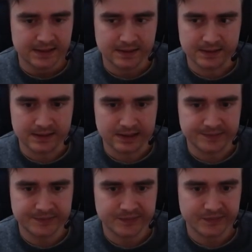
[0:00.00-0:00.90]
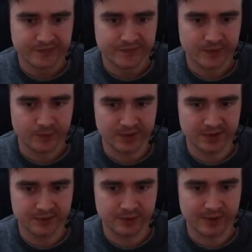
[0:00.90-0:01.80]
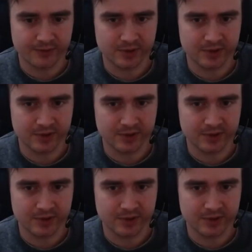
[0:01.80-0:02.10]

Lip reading: One turn for Rebel